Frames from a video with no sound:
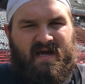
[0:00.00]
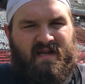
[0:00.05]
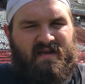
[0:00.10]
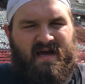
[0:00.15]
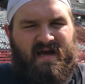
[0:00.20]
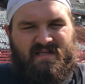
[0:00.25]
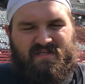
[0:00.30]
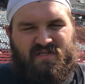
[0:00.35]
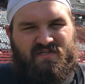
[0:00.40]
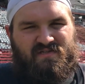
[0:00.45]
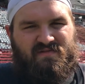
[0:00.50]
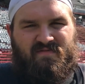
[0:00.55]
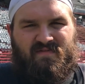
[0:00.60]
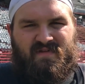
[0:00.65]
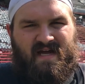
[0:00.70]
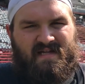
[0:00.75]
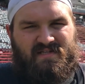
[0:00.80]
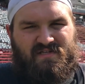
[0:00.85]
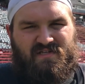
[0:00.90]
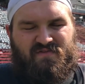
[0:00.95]
not just
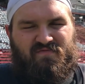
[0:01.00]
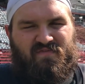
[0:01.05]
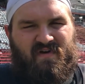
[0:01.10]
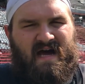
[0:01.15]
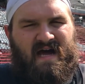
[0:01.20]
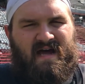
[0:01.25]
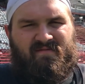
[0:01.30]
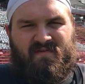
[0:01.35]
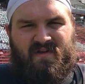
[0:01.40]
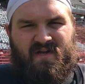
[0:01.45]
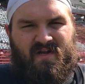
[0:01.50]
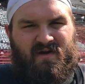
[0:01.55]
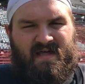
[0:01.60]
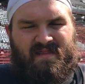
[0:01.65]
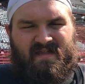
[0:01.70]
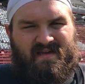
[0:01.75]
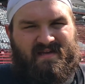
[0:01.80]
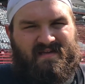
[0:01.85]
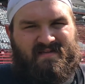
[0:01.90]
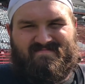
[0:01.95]
five, I
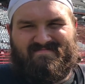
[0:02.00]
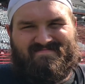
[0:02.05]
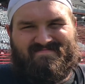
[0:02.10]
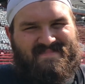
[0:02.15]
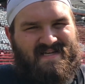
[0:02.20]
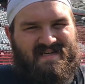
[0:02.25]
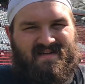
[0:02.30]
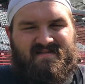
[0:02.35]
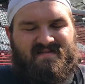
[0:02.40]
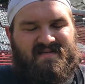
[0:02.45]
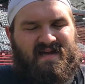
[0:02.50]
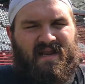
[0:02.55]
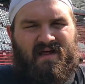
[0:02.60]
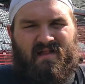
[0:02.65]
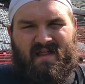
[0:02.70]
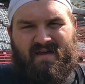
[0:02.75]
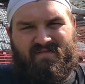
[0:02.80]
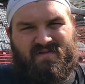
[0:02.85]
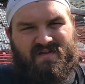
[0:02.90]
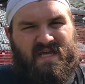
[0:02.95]
think 10,
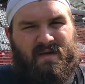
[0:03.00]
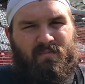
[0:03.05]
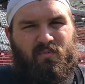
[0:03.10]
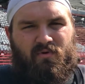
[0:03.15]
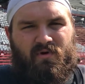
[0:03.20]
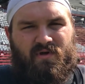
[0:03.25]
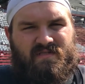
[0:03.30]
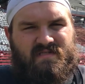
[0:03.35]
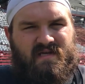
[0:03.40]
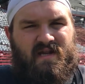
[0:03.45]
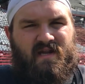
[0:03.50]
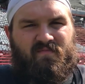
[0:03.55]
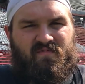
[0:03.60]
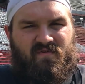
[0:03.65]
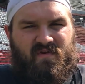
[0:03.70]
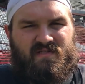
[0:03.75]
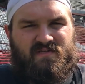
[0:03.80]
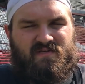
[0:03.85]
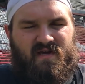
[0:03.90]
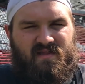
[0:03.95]
11 deep, we're real tight up
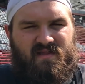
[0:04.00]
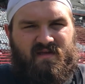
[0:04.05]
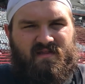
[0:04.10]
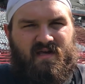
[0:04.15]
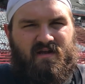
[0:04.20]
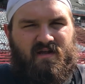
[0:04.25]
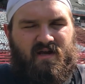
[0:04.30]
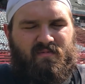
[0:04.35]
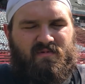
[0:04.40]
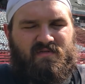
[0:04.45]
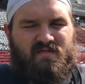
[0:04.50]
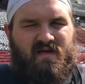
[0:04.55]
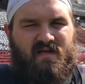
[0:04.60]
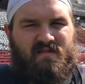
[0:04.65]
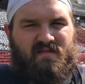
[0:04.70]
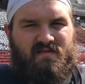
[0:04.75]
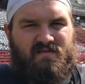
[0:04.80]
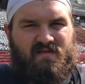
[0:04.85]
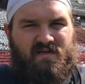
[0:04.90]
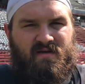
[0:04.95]
front, so I think that'll help us a
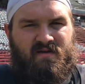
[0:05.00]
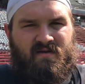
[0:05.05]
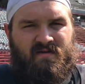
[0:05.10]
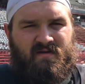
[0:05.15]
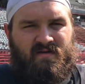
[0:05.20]
lot this year.